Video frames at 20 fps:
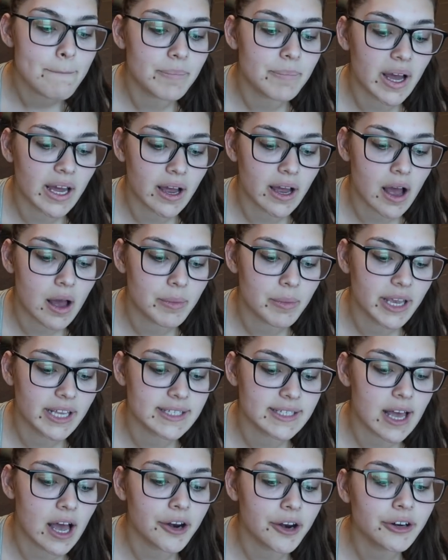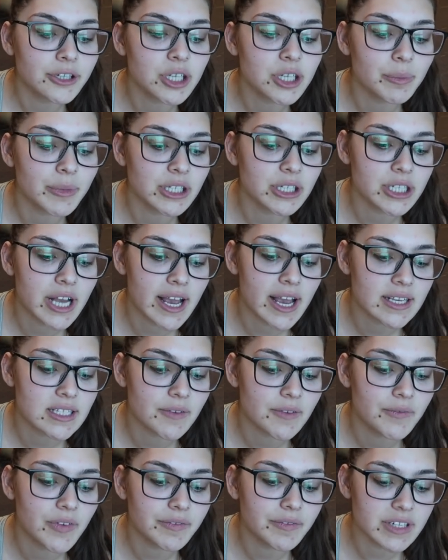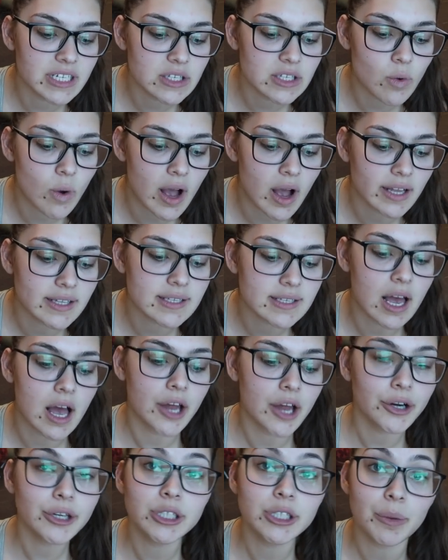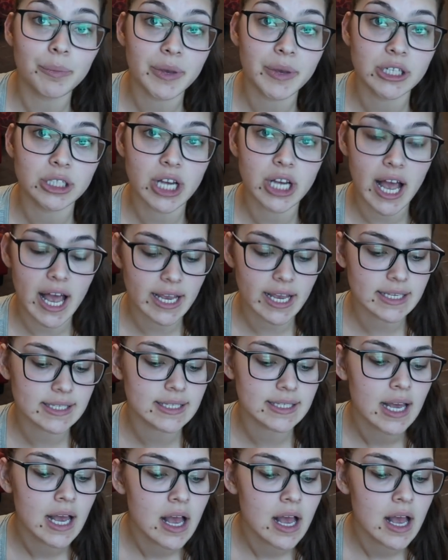but it's 100 jumping jacks, 50 squats, 100 jumping jacks,